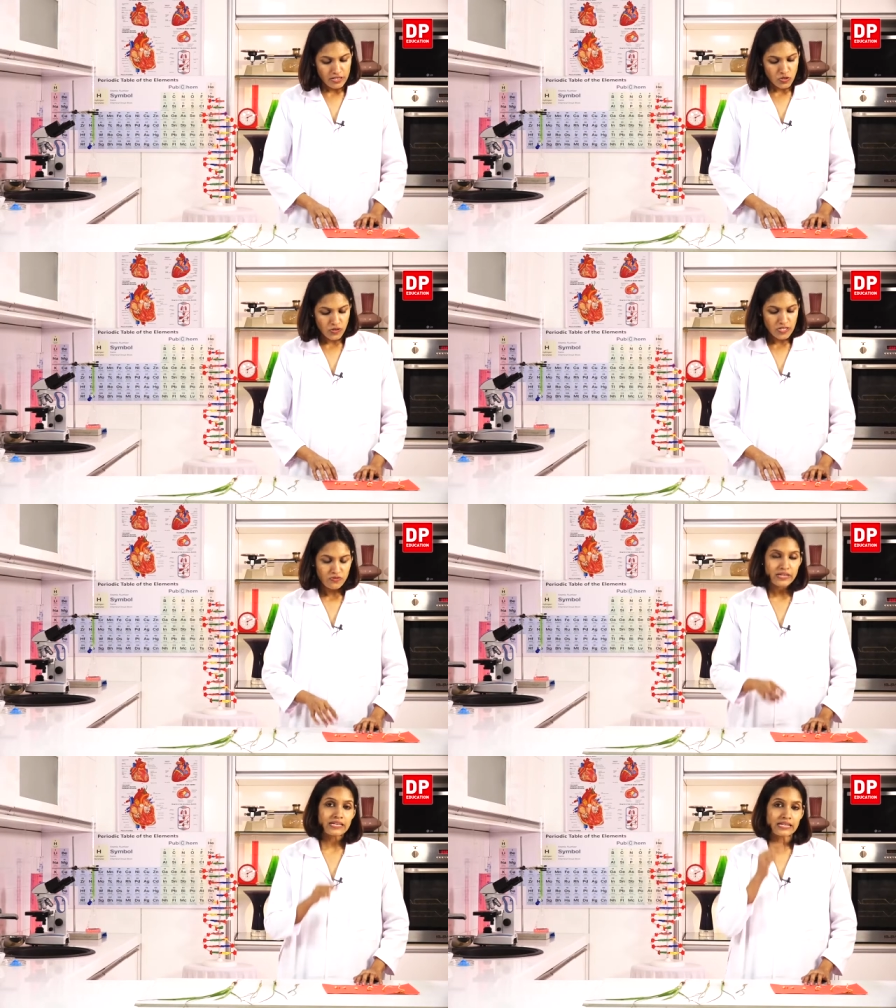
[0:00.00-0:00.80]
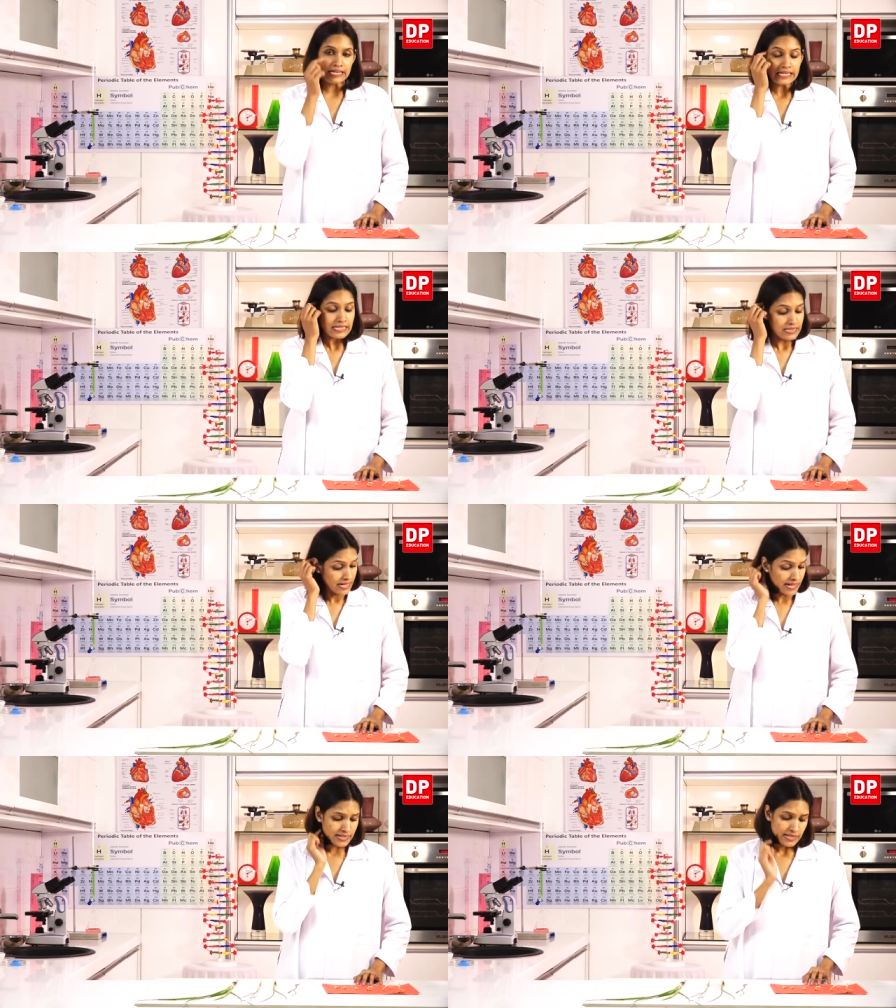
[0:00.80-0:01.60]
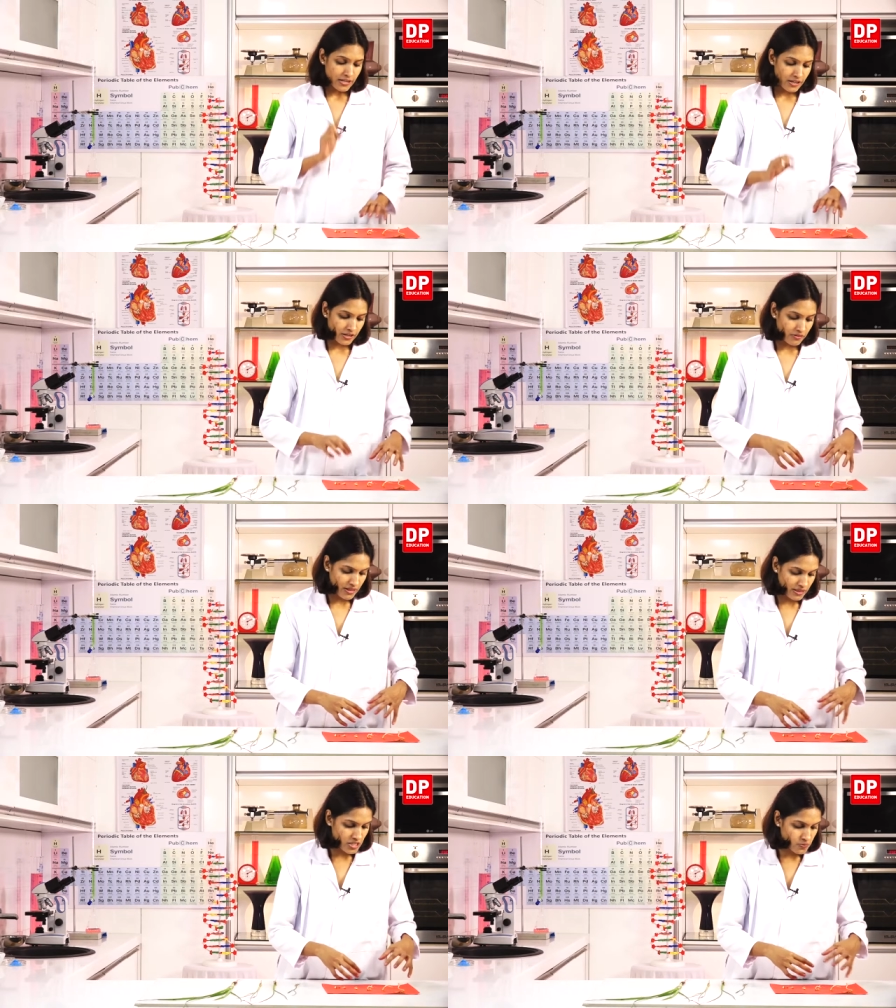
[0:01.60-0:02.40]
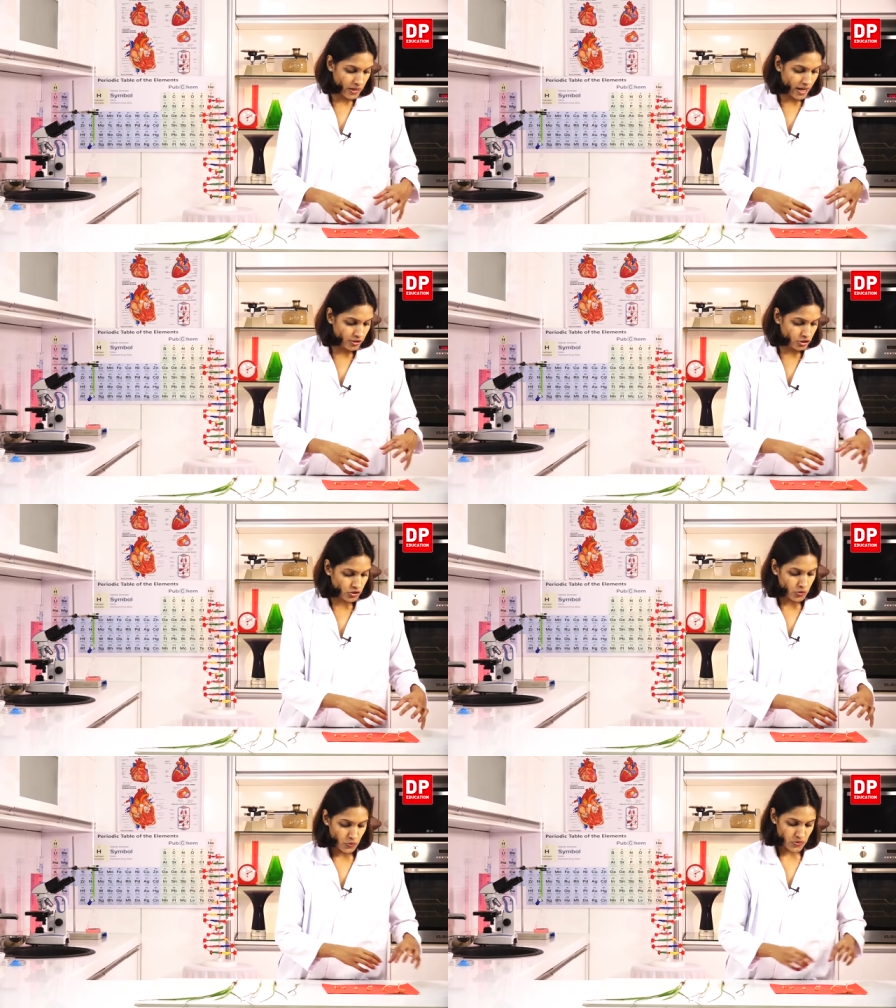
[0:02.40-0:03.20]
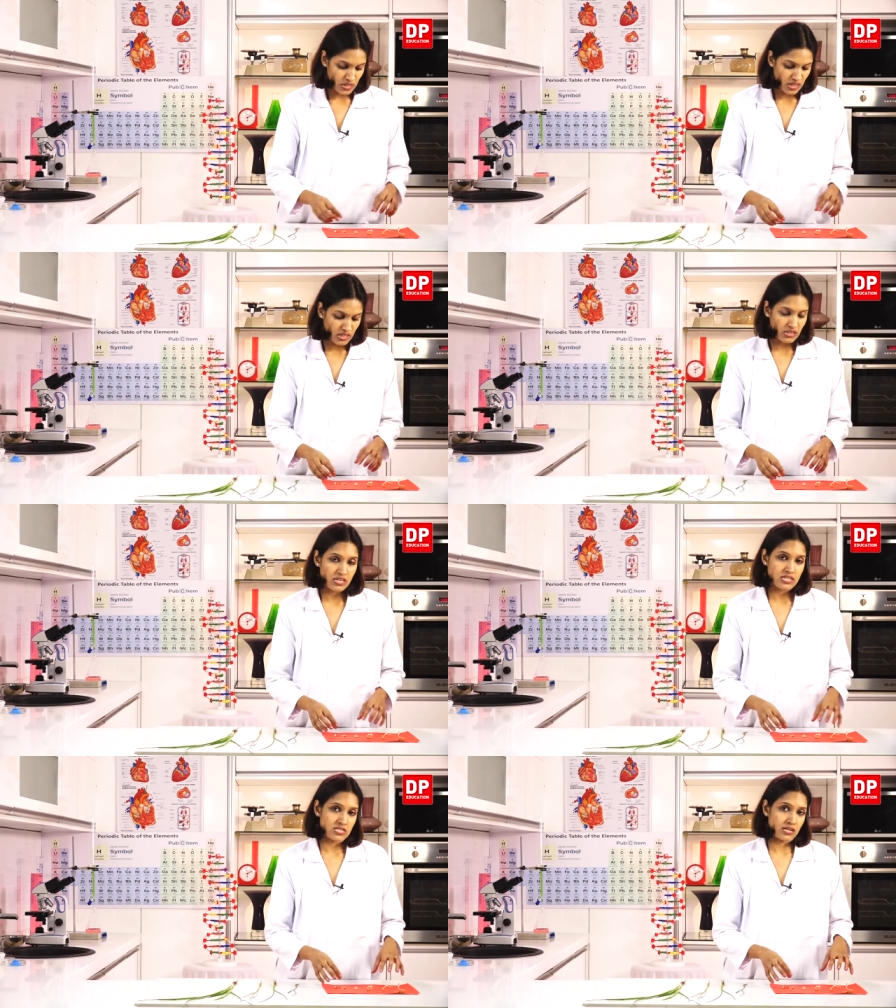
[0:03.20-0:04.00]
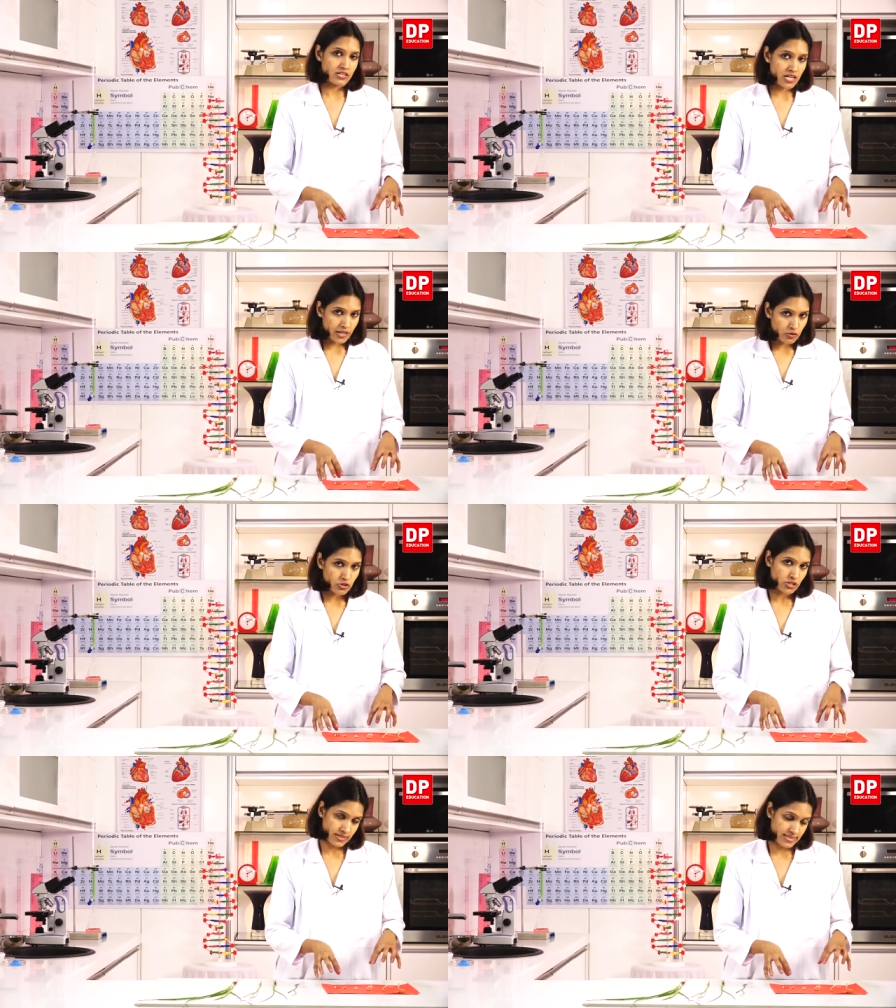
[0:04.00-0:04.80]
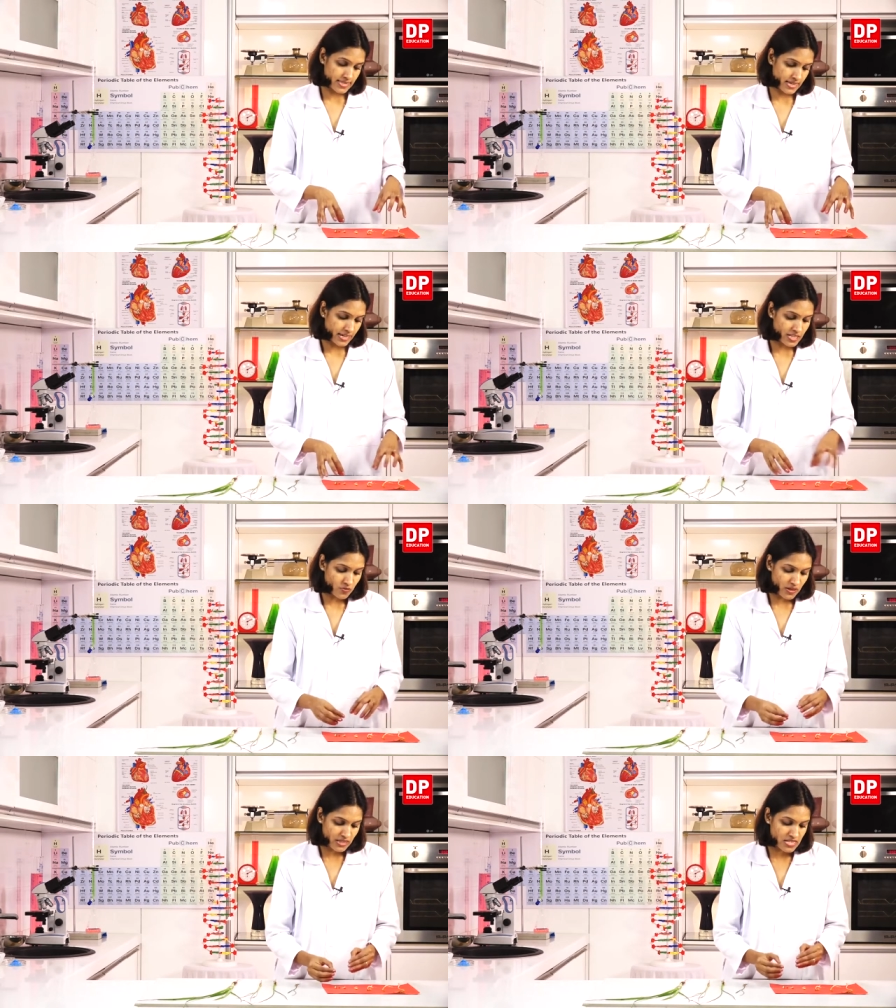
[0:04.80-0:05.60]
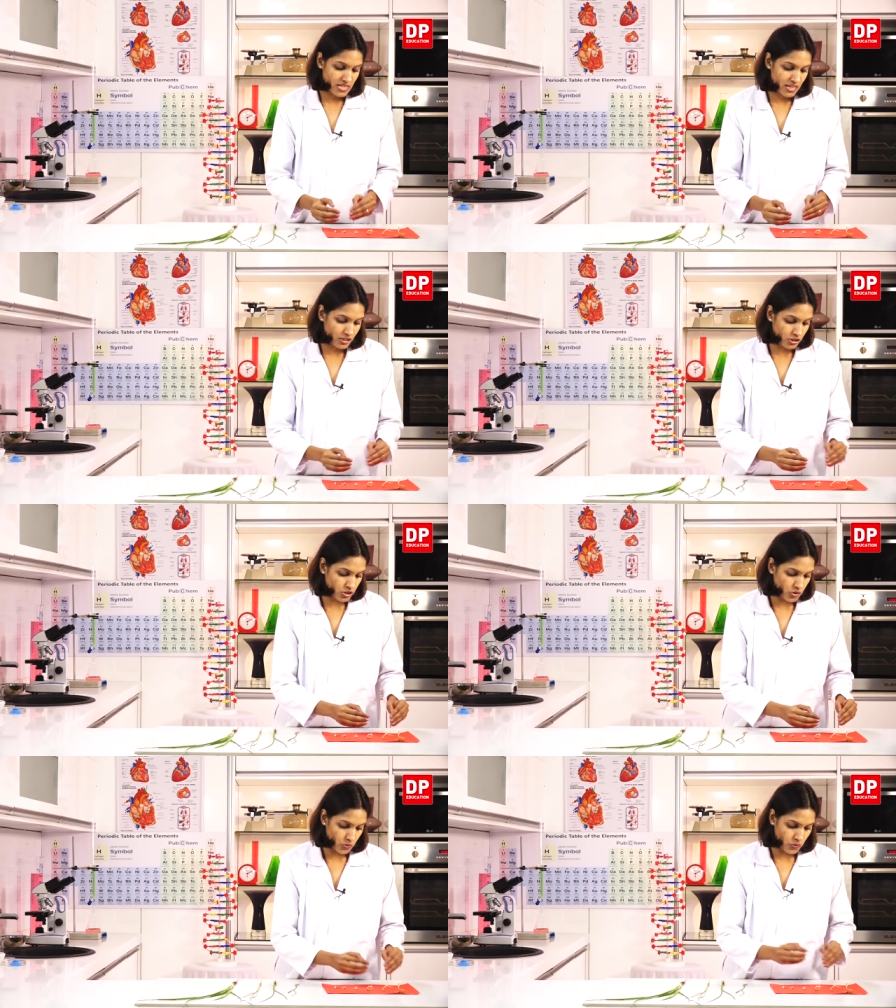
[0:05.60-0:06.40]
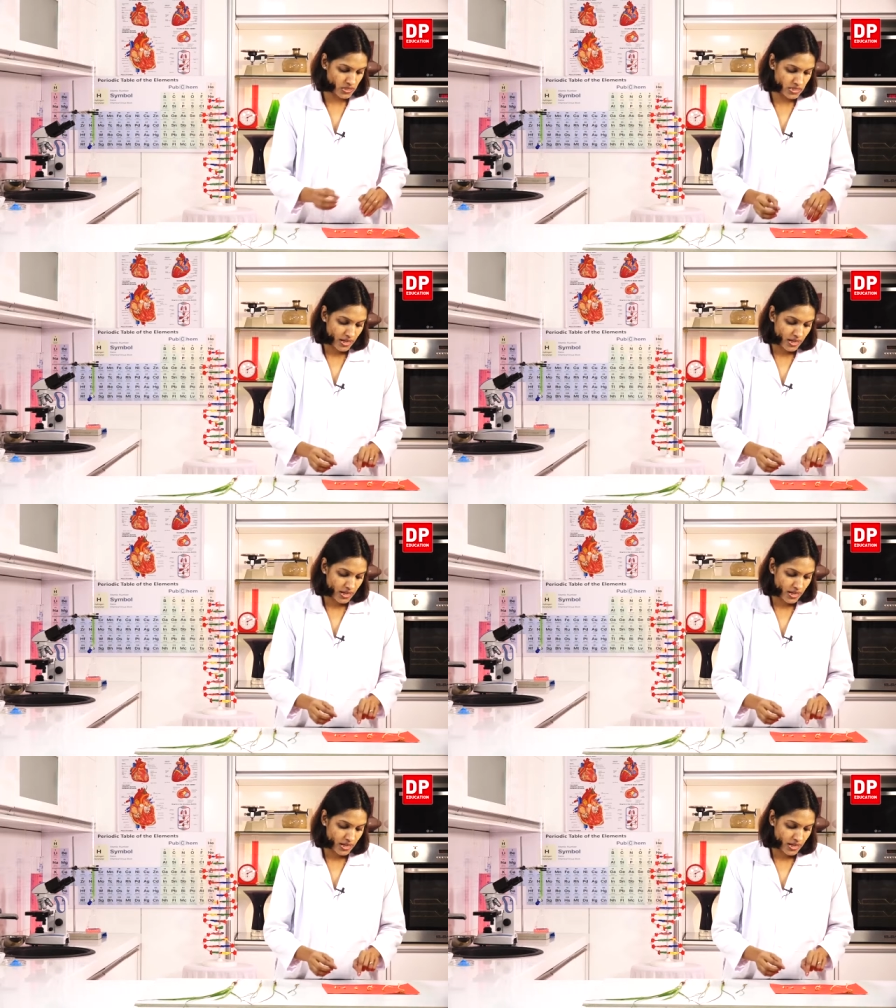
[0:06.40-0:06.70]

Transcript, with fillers: So it's very clear that uh, when this plant grows in these uh, dicot uh, seeds, when the seed grows,